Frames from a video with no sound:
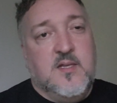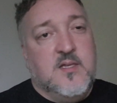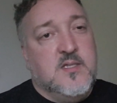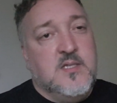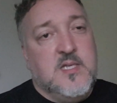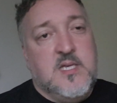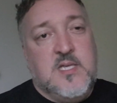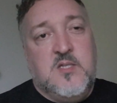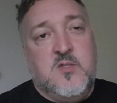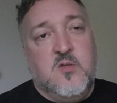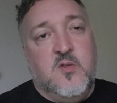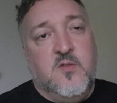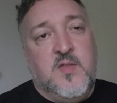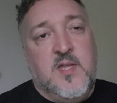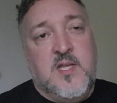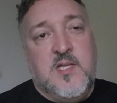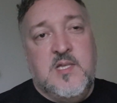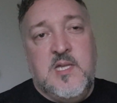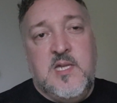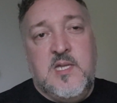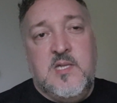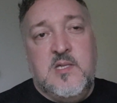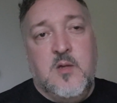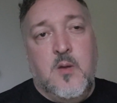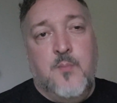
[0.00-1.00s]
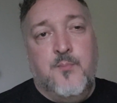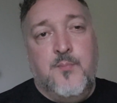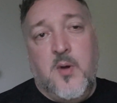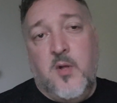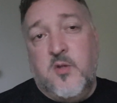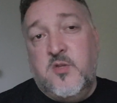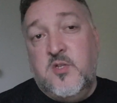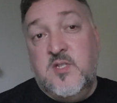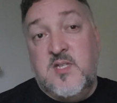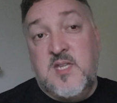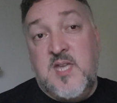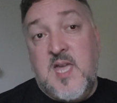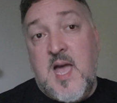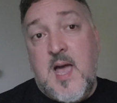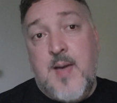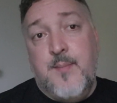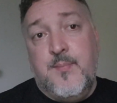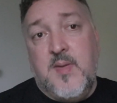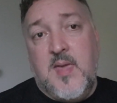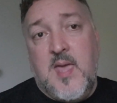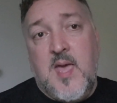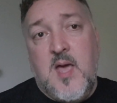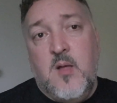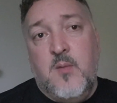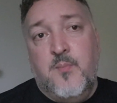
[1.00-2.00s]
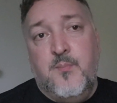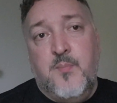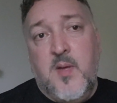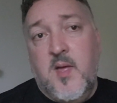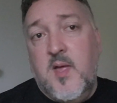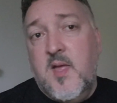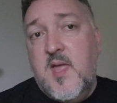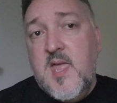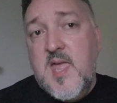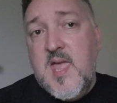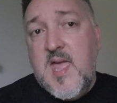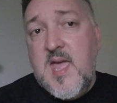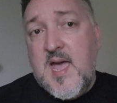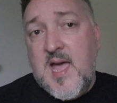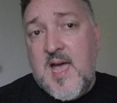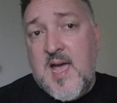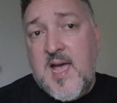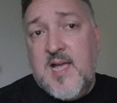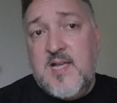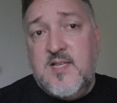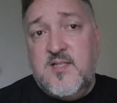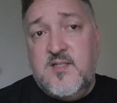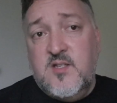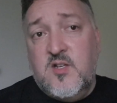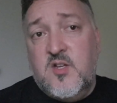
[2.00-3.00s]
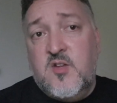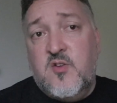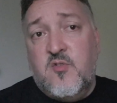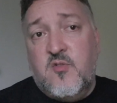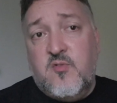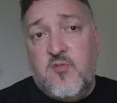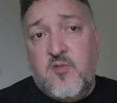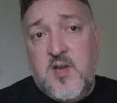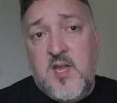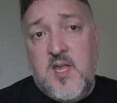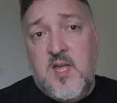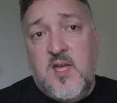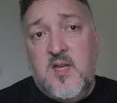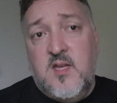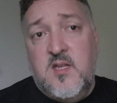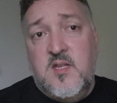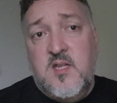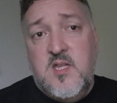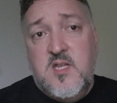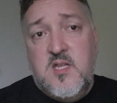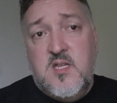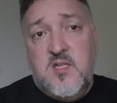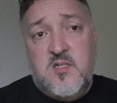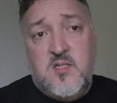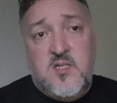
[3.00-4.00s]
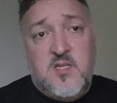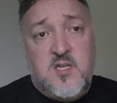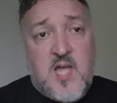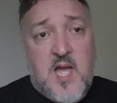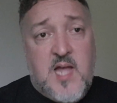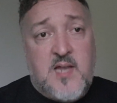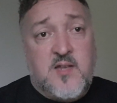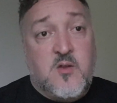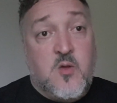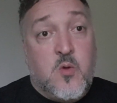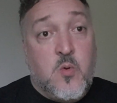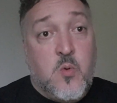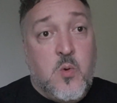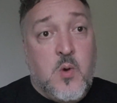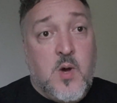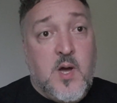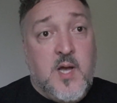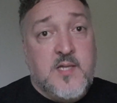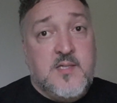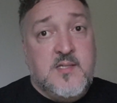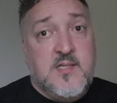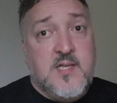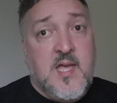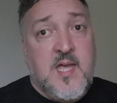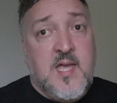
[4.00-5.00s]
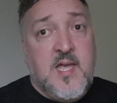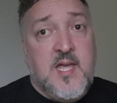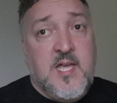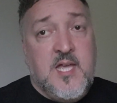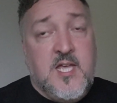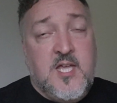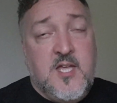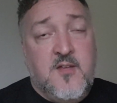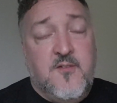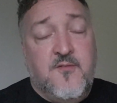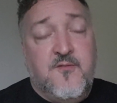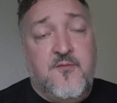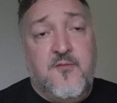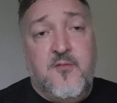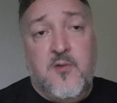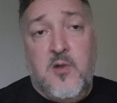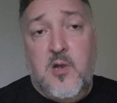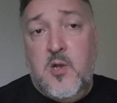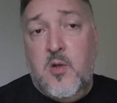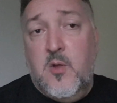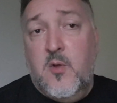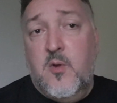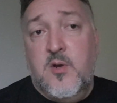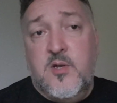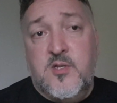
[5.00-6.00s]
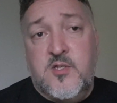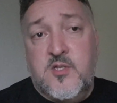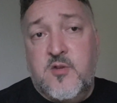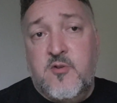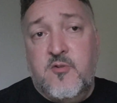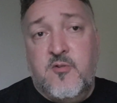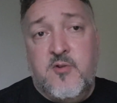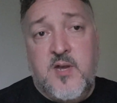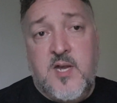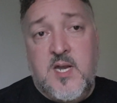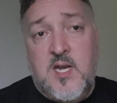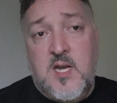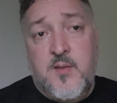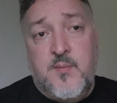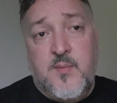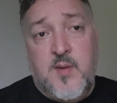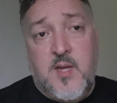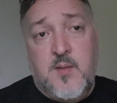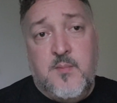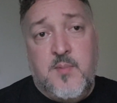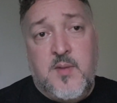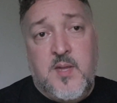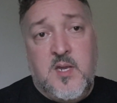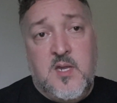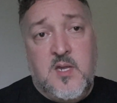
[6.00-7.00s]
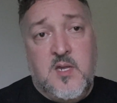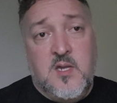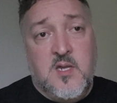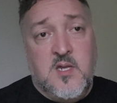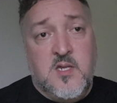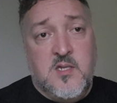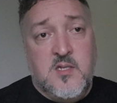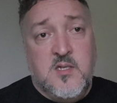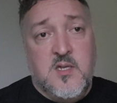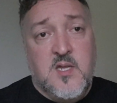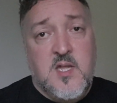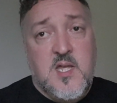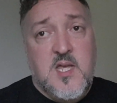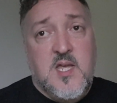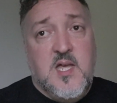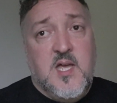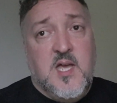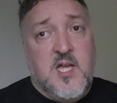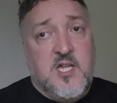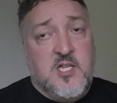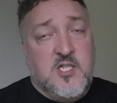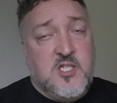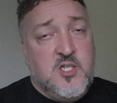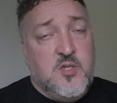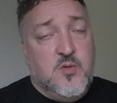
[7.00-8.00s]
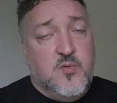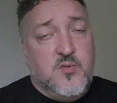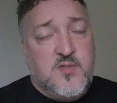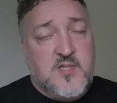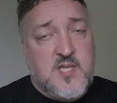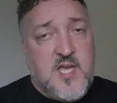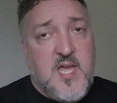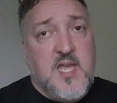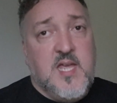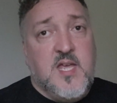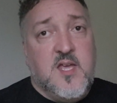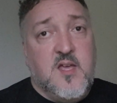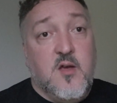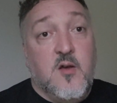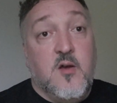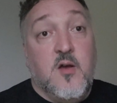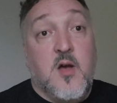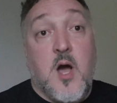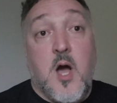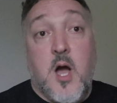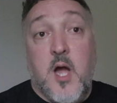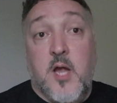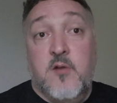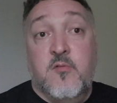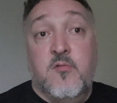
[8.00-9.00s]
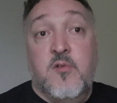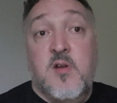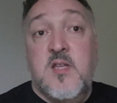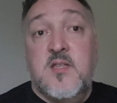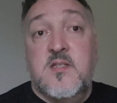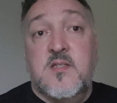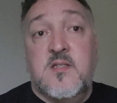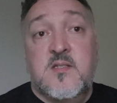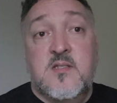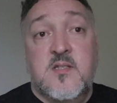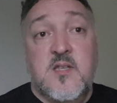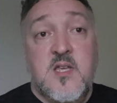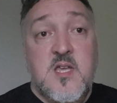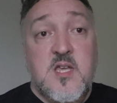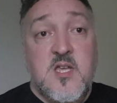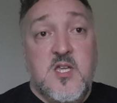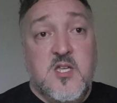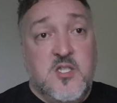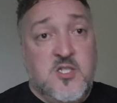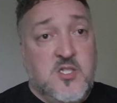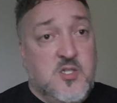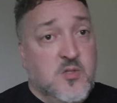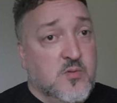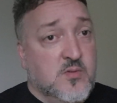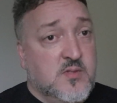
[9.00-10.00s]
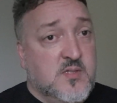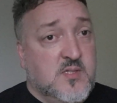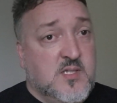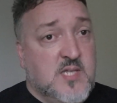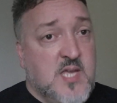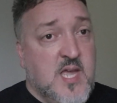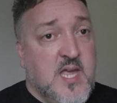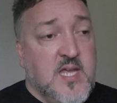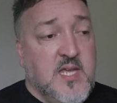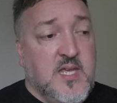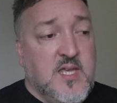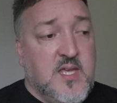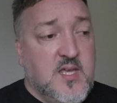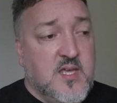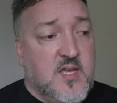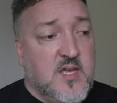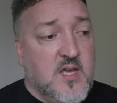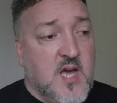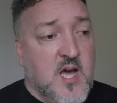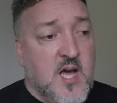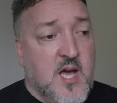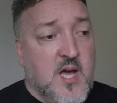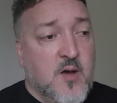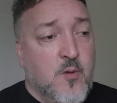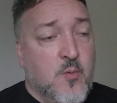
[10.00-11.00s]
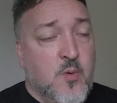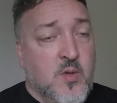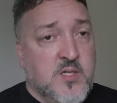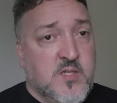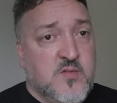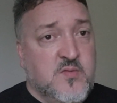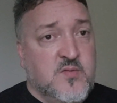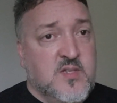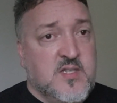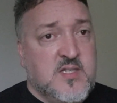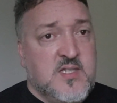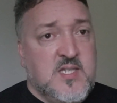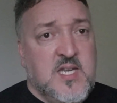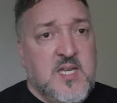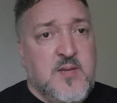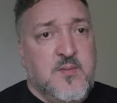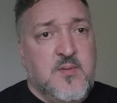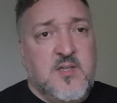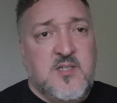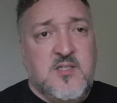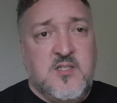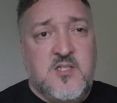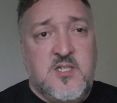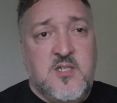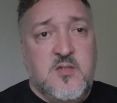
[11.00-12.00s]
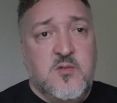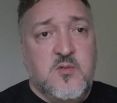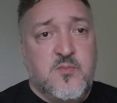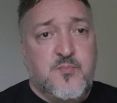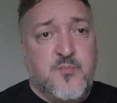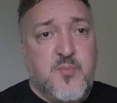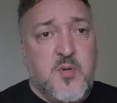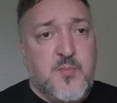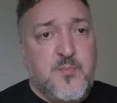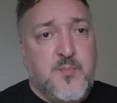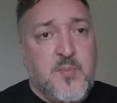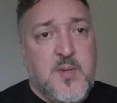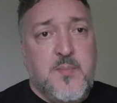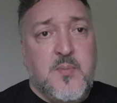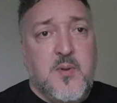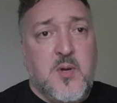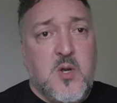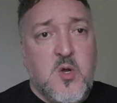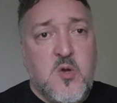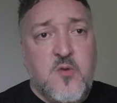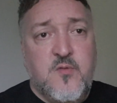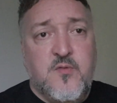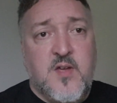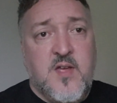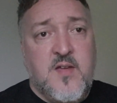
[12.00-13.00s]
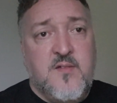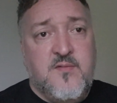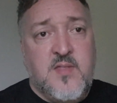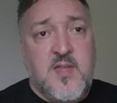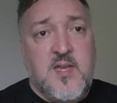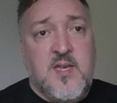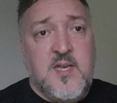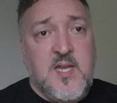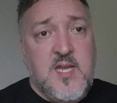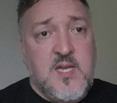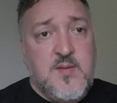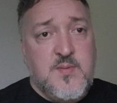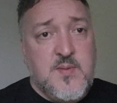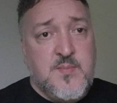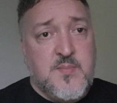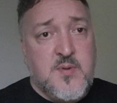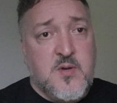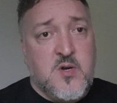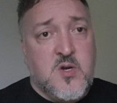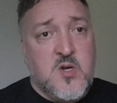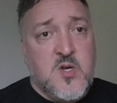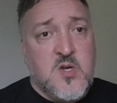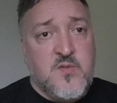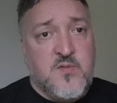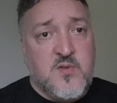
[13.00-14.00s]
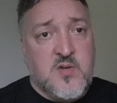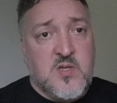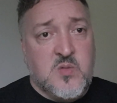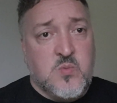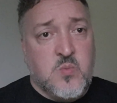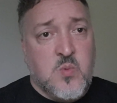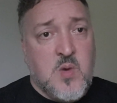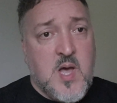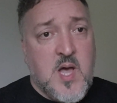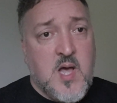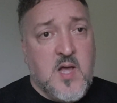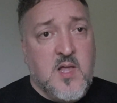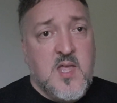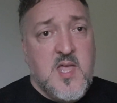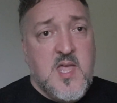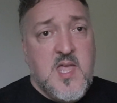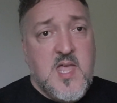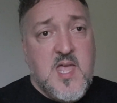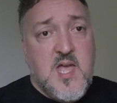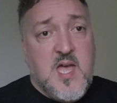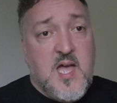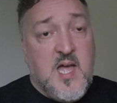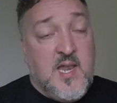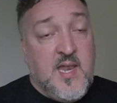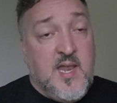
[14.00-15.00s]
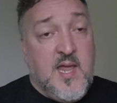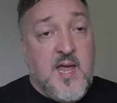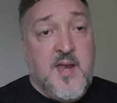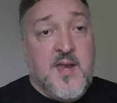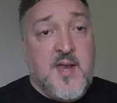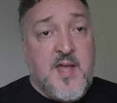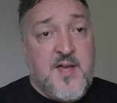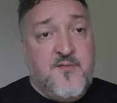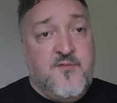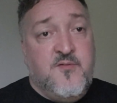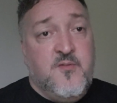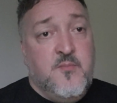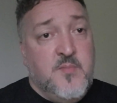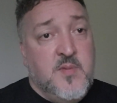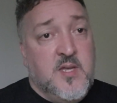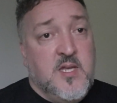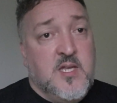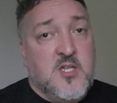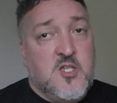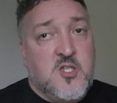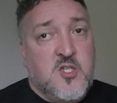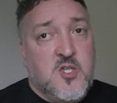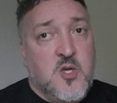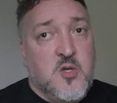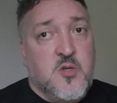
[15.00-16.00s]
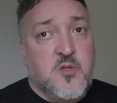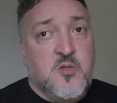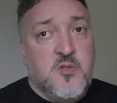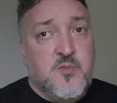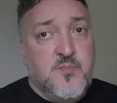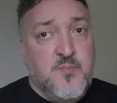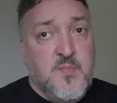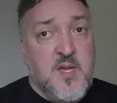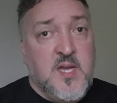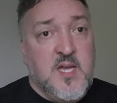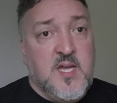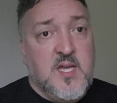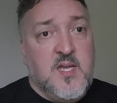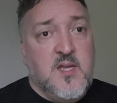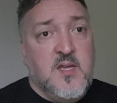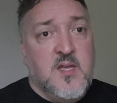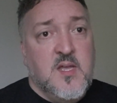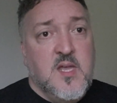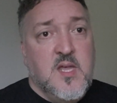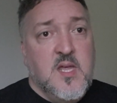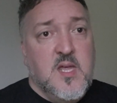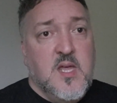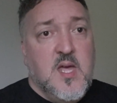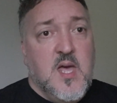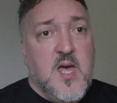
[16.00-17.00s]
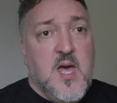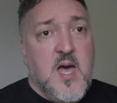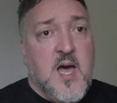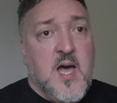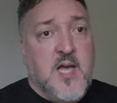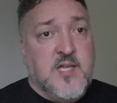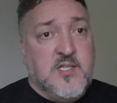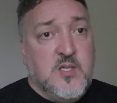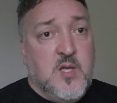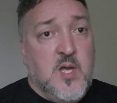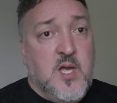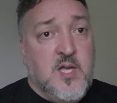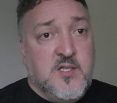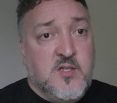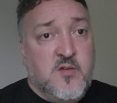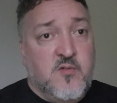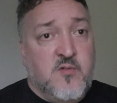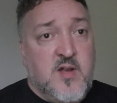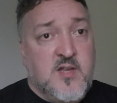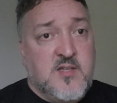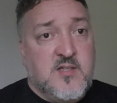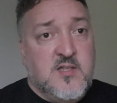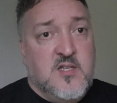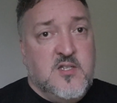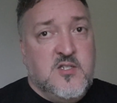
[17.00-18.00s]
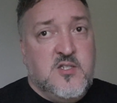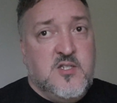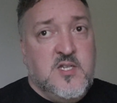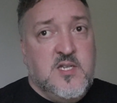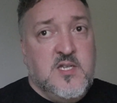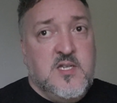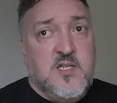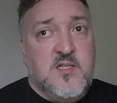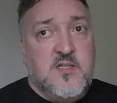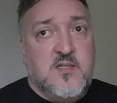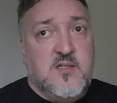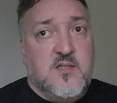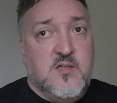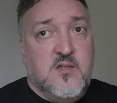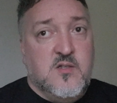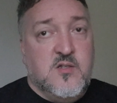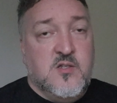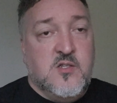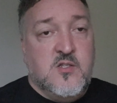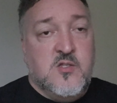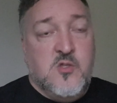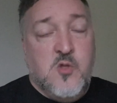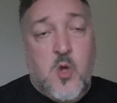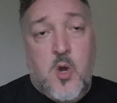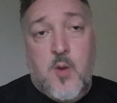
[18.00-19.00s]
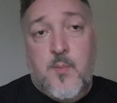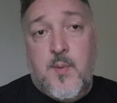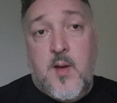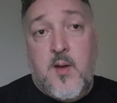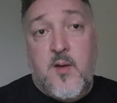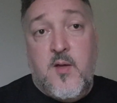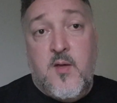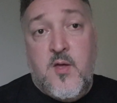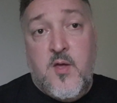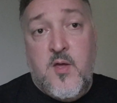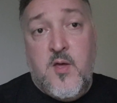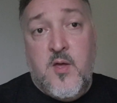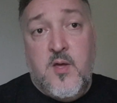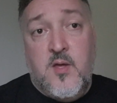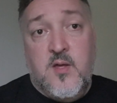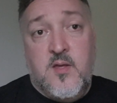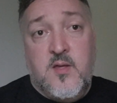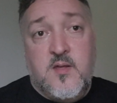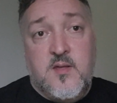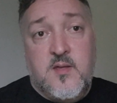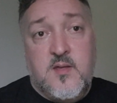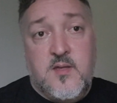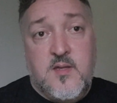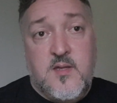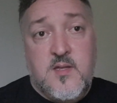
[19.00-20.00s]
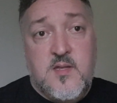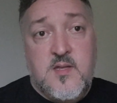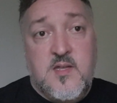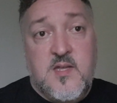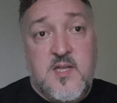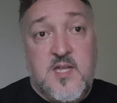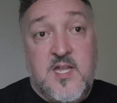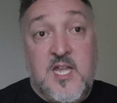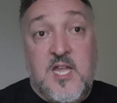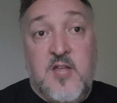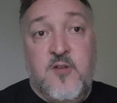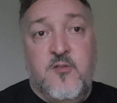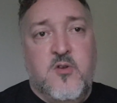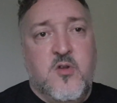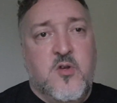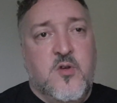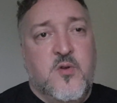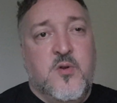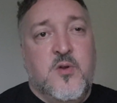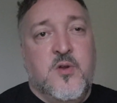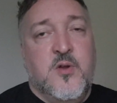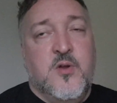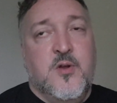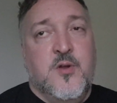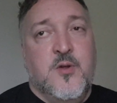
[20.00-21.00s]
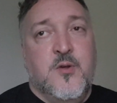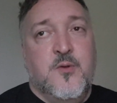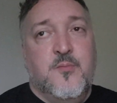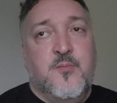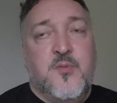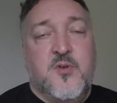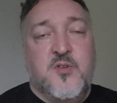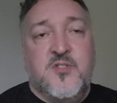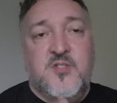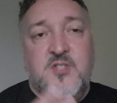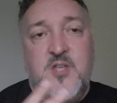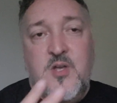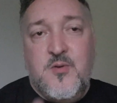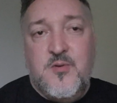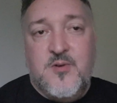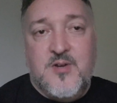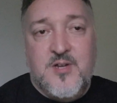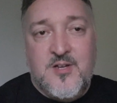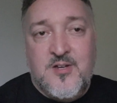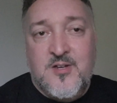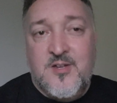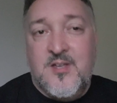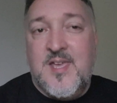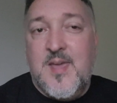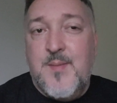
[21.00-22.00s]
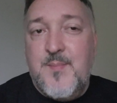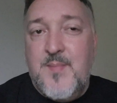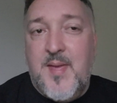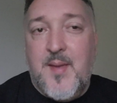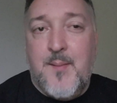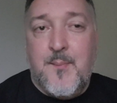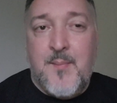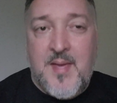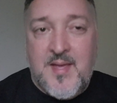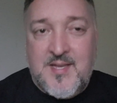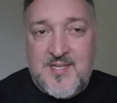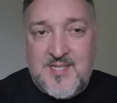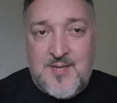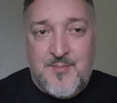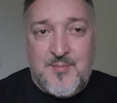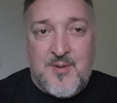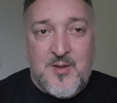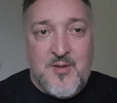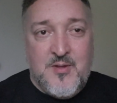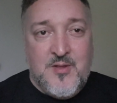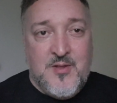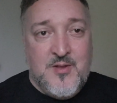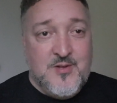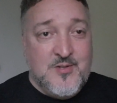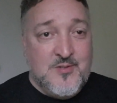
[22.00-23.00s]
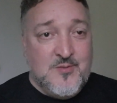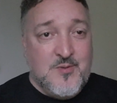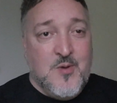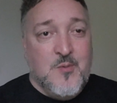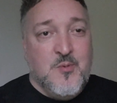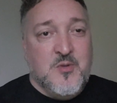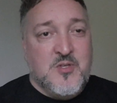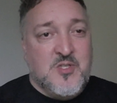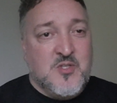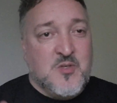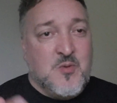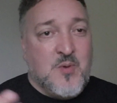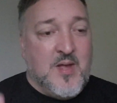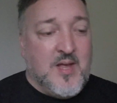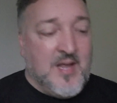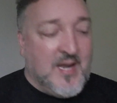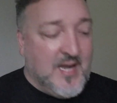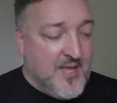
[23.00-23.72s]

these sort of things, these little botches can't be helped. But as a career, she's had quite a flawless career in my opinion, and she'll take high risks, she'll take ones for the team, and she'll put people over if they need to be put over as well. And that for me shows me as a wrestler, it's not about her, you know, her persona, her gimmick makes it about her as well, which is quite